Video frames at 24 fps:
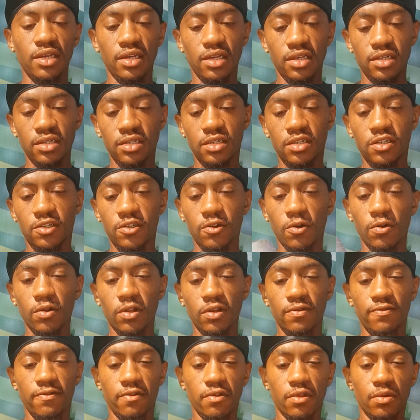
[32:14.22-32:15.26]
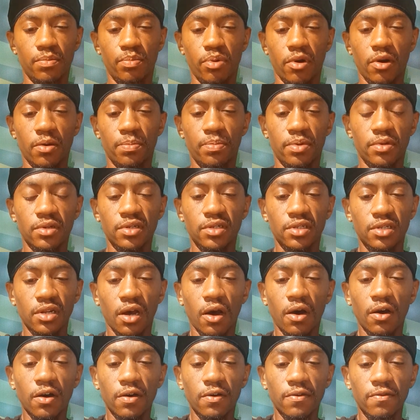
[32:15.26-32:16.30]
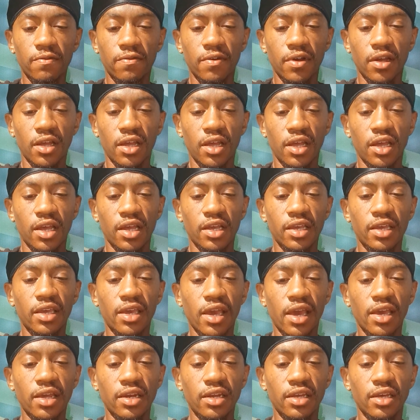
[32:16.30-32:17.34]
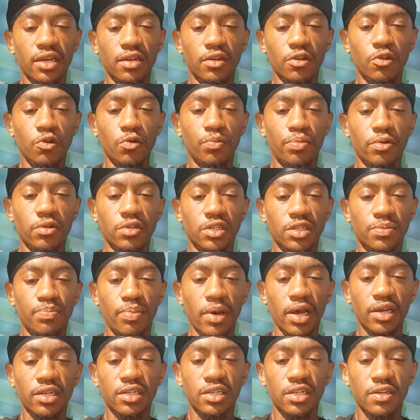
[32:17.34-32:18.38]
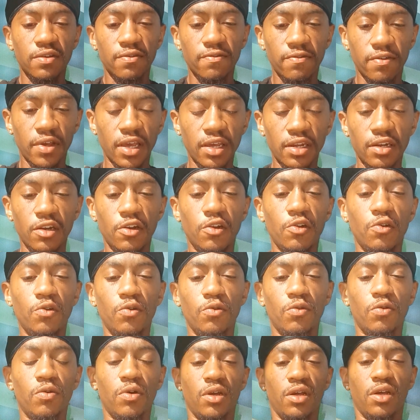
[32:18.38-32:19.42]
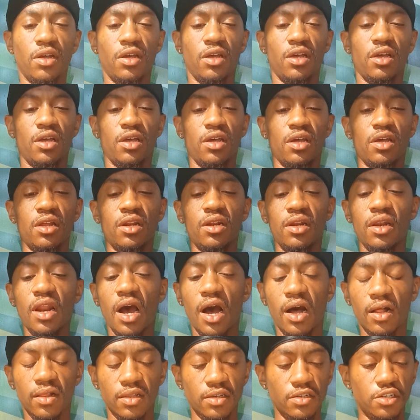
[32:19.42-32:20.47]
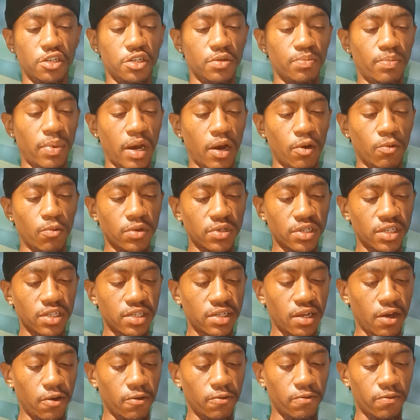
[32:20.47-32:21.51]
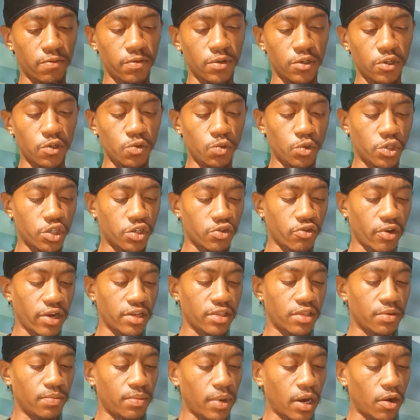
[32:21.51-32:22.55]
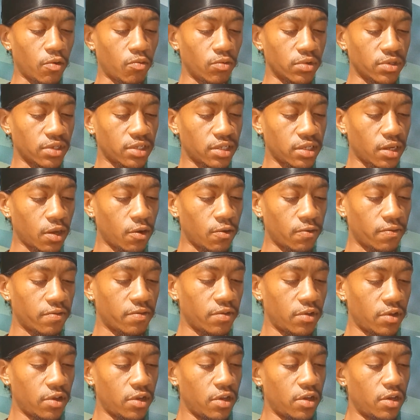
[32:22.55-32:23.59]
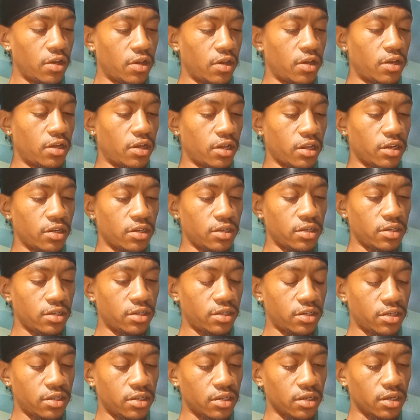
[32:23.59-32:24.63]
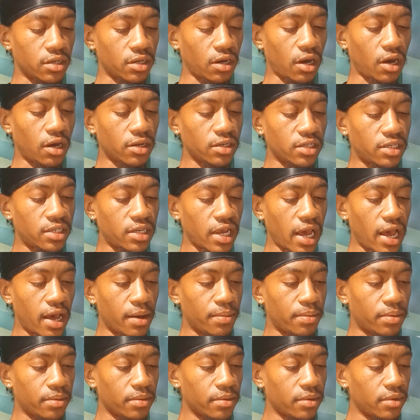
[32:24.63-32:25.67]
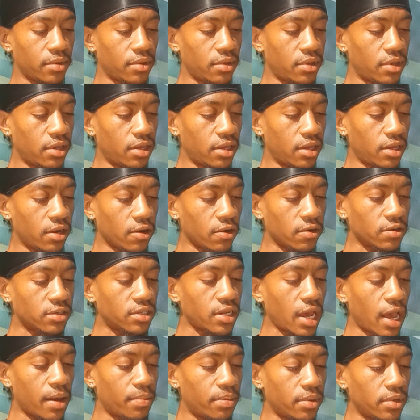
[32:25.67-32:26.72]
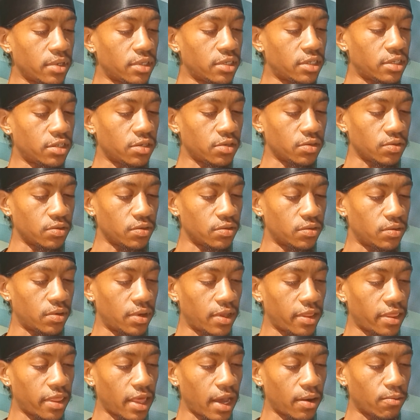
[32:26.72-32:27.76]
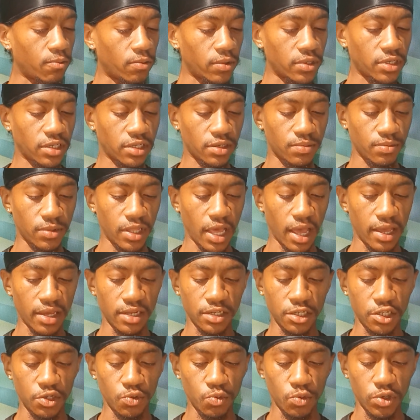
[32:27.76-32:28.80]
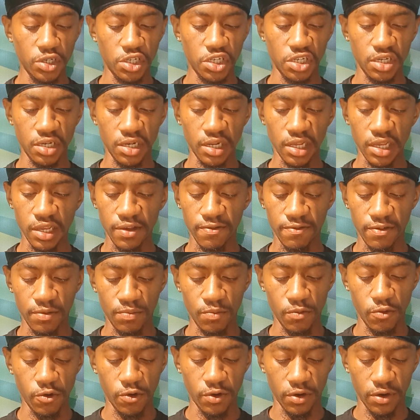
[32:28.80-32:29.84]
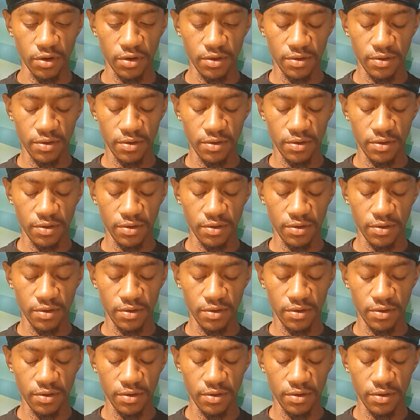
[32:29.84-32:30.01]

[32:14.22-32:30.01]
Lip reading: is solely for the purpose of gaining a new perspective and new knowledge about oneself, new strength about oneself, to untap or tap into that wisdom and that intuition even more.